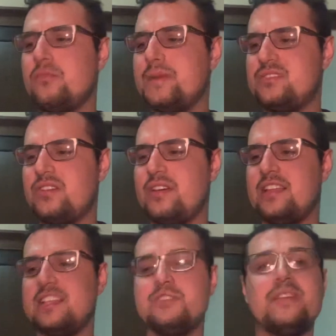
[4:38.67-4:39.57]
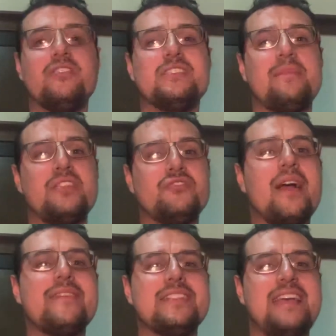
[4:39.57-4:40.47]
bit dirty. That's because I've been
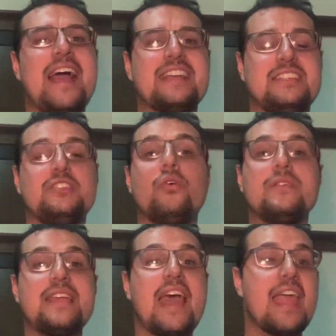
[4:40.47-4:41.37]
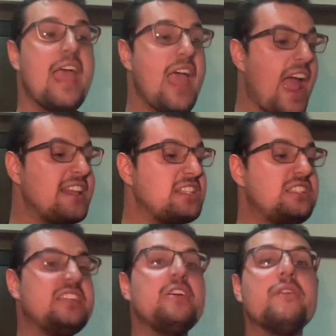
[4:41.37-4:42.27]
driving taxis all day. And the
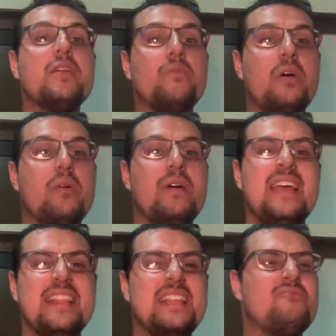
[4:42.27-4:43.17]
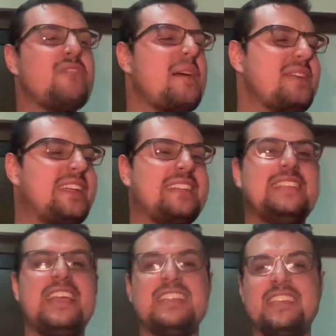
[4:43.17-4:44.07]
steering wheel, the rubber gets
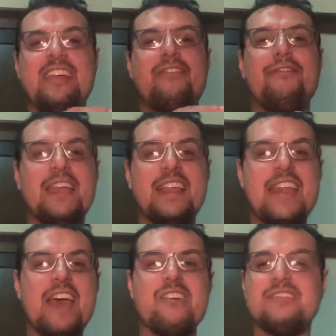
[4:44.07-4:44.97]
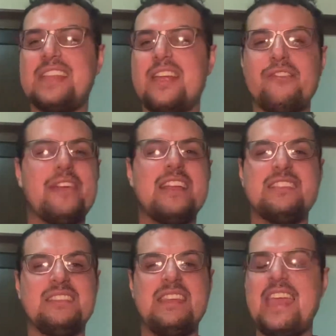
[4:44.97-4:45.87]
into your fingernails and everything.
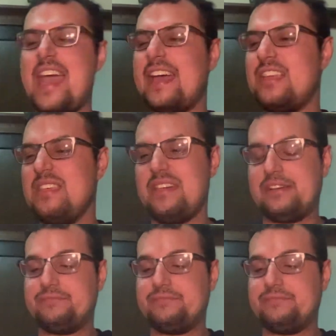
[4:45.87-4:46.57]
It's, yeah, ugh.